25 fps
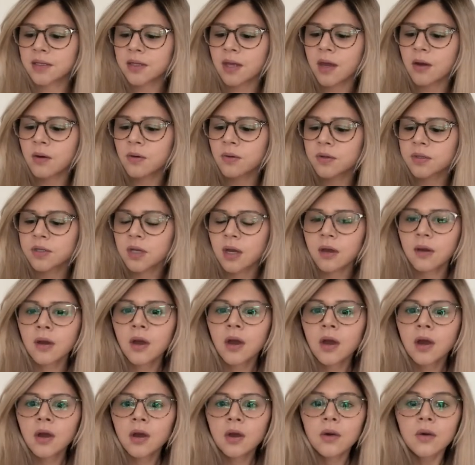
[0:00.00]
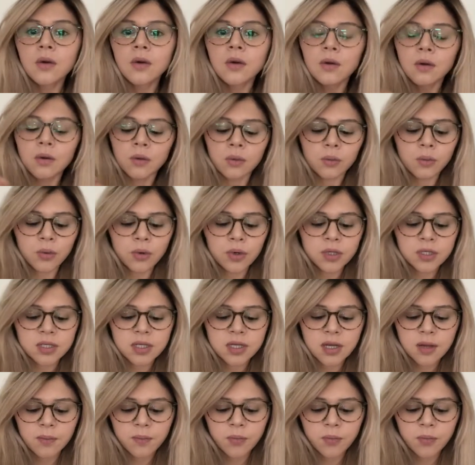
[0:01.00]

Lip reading: They also would